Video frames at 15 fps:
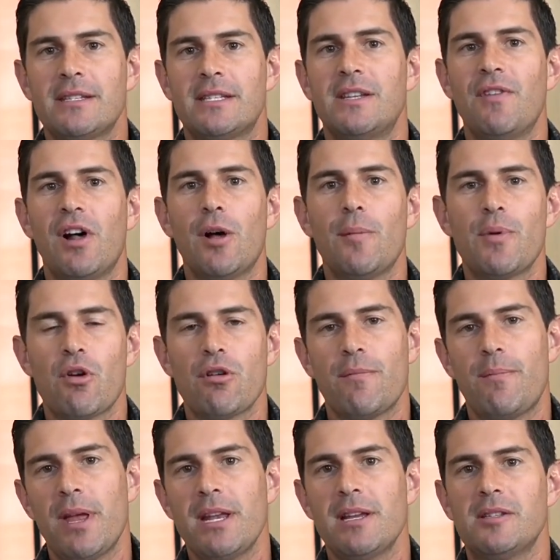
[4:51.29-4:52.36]
develop your own
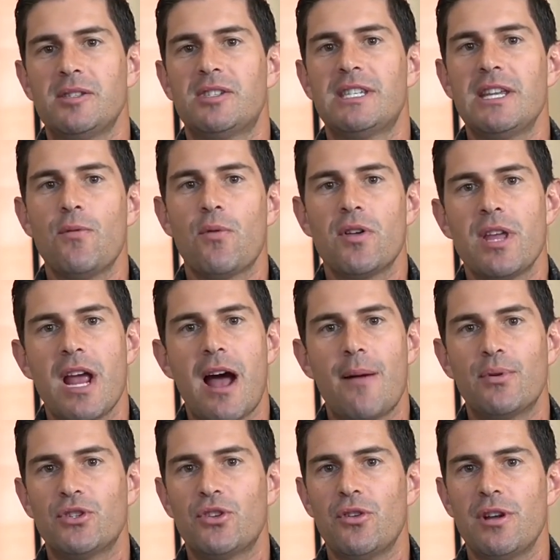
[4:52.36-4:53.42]
opinions, see where the
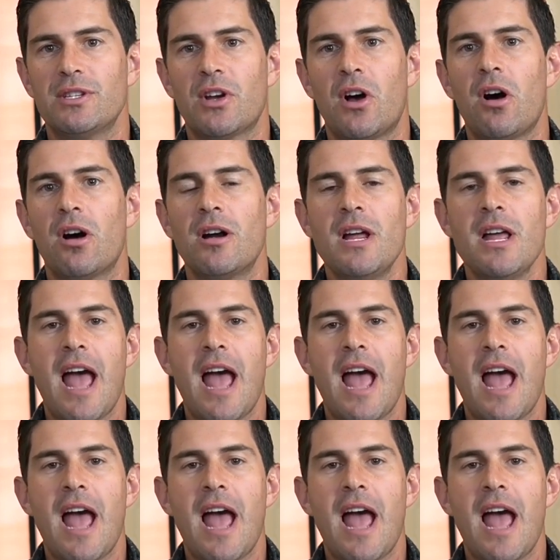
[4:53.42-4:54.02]
opportunities are.